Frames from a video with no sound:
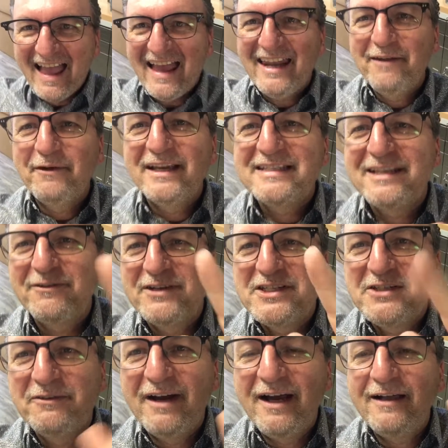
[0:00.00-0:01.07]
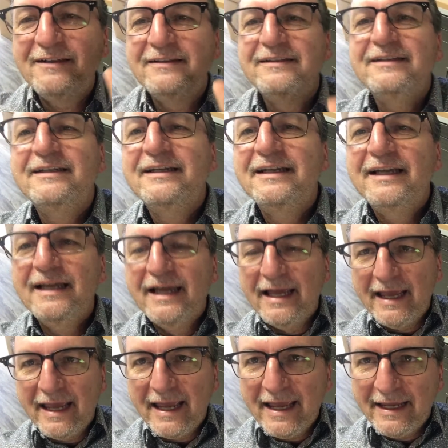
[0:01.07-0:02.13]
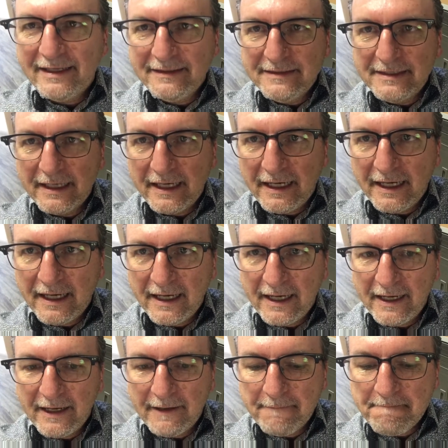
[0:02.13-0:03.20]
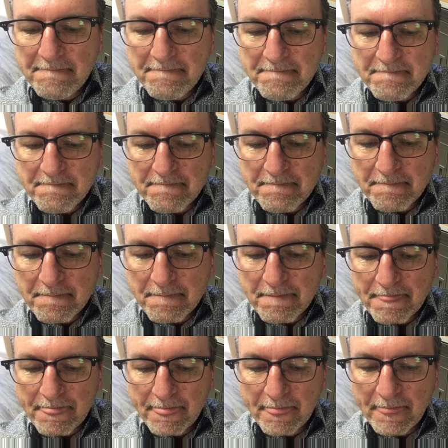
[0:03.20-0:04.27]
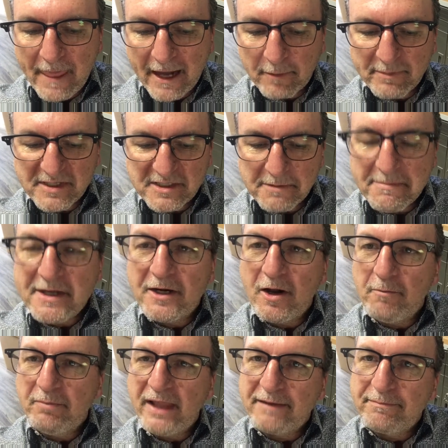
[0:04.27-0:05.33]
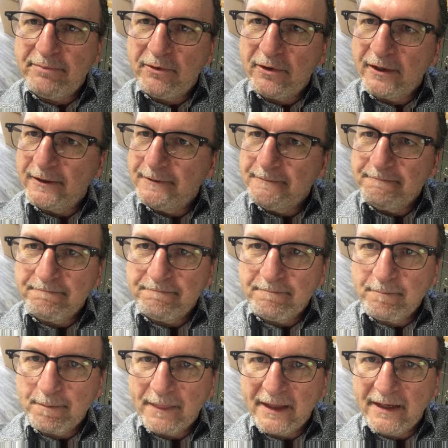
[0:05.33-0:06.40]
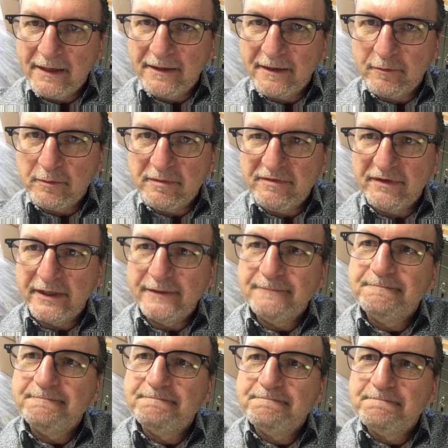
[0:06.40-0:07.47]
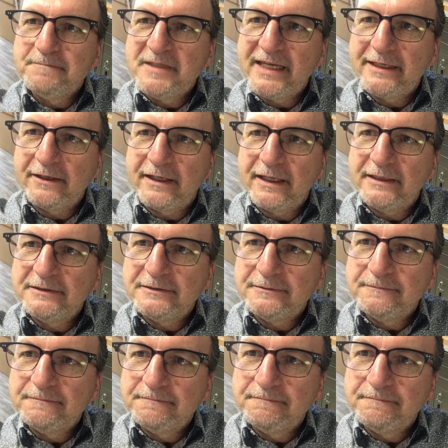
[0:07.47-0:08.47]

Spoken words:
Anyways, I wish you well. And that'll be submitted on Blackboard. And I think we'll be fine. Take care, guys.